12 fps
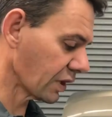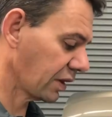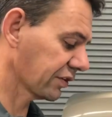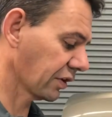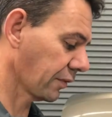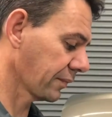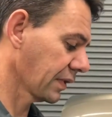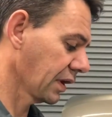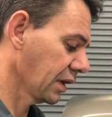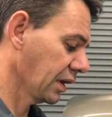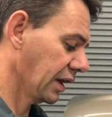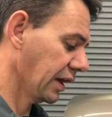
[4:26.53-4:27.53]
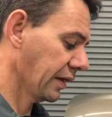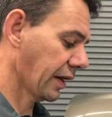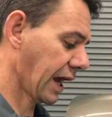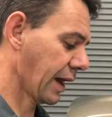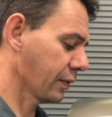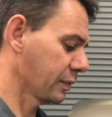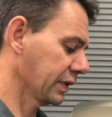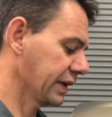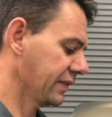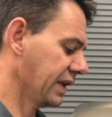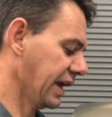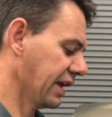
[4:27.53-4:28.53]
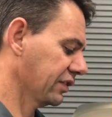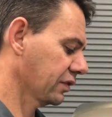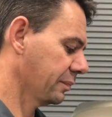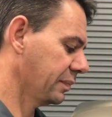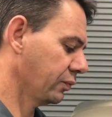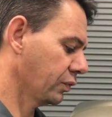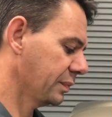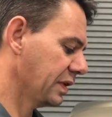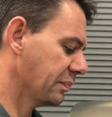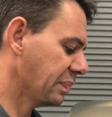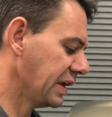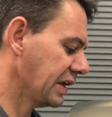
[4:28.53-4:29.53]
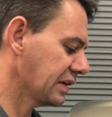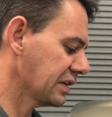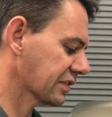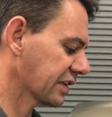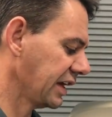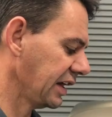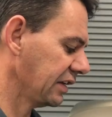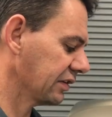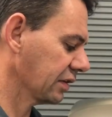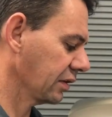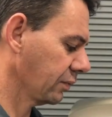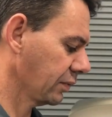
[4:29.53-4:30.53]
So I would believe the answer would be B in this case,